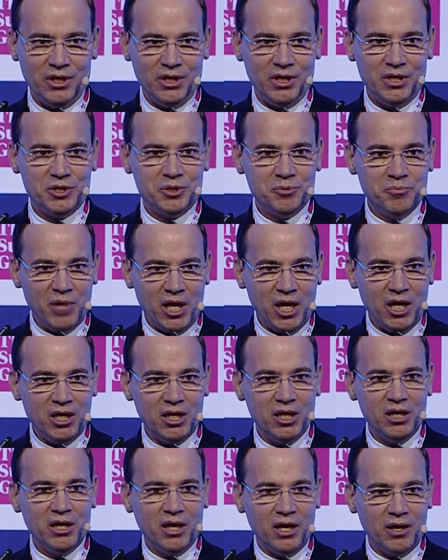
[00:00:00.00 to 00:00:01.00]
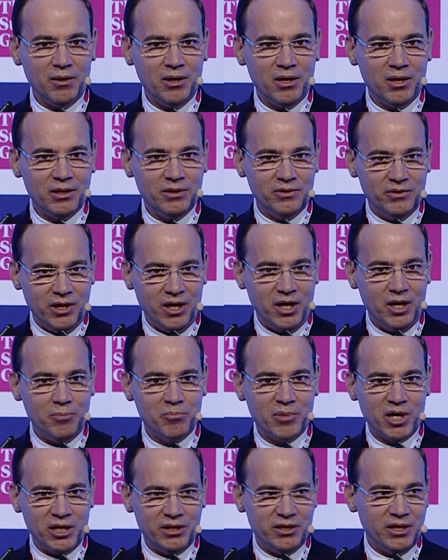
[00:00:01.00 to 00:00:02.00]
is making day
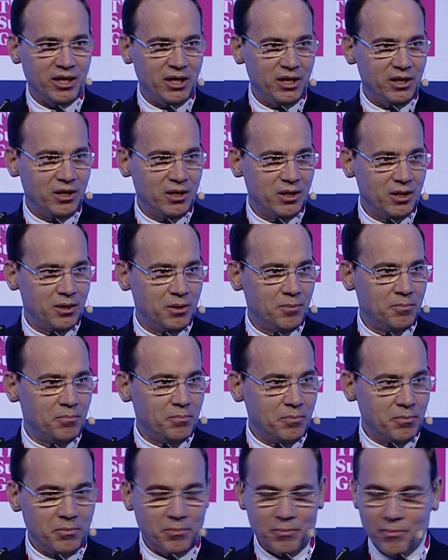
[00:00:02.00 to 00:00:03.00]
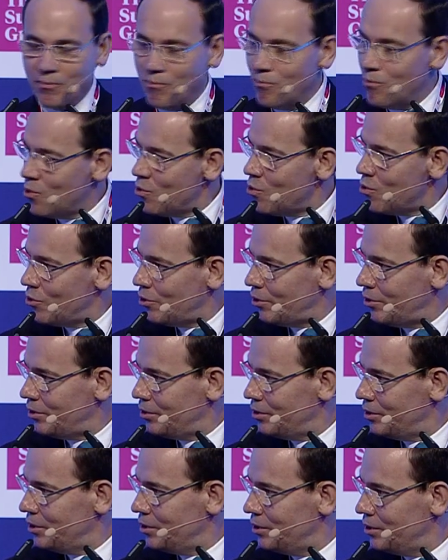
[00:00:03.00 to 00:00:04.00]
by day more
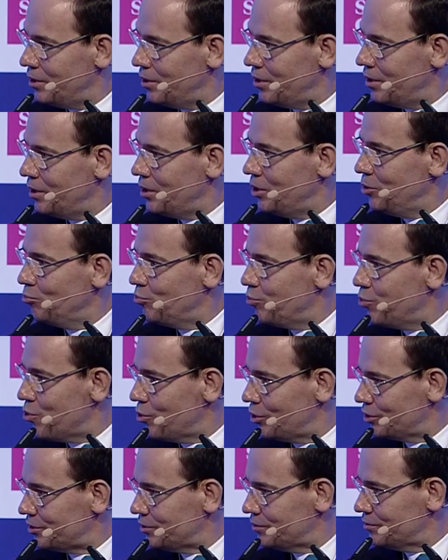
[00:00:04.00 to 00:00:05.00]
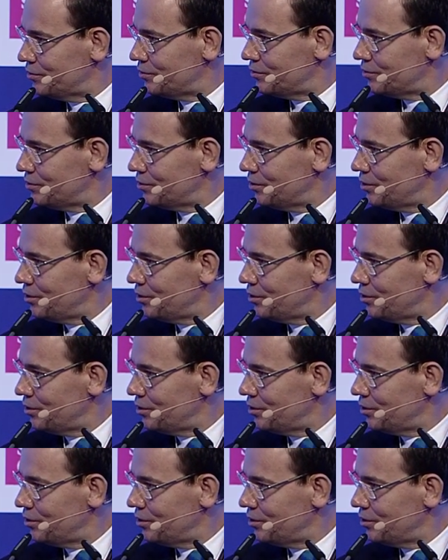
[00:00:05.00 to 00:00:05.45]
important